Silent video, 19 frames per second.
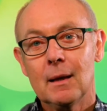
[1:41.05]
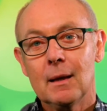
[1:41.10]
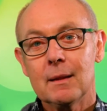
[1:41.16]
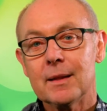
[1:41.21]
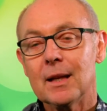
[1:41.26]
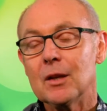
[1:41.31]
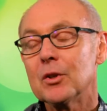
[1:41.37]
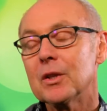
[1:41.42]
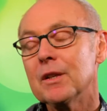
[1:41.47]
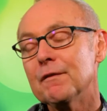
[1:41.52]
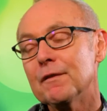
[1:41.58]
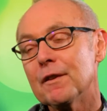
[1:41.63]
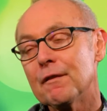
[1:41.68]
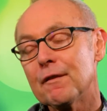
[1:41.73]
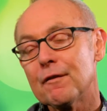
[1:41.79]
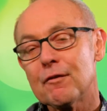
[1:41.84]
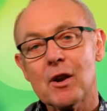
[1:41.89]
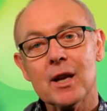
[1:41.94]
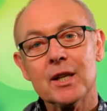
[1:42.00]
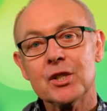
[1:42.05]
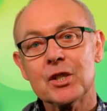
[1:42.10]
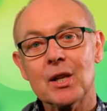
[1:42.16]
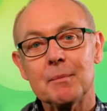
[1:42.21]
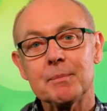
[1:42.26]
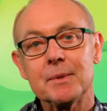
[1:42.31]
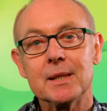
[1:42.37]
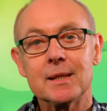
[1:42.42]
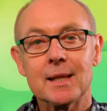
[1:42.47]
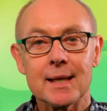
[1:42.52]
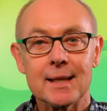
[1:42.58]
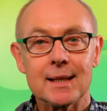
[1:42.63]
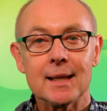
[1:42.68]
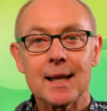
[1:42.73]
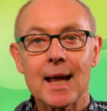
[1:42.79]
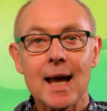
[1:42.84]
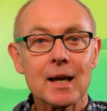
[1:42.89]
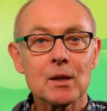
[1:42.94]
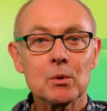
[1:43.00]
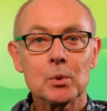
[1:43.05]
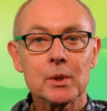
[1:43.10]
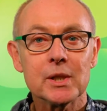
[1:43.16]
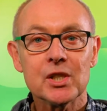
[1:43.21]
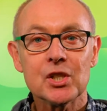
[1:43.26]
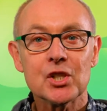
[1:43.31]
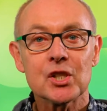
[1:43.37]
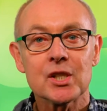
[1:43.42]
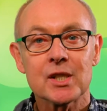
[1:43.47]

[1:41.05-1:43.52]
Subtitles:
They're looking for fresh, up-to-date language,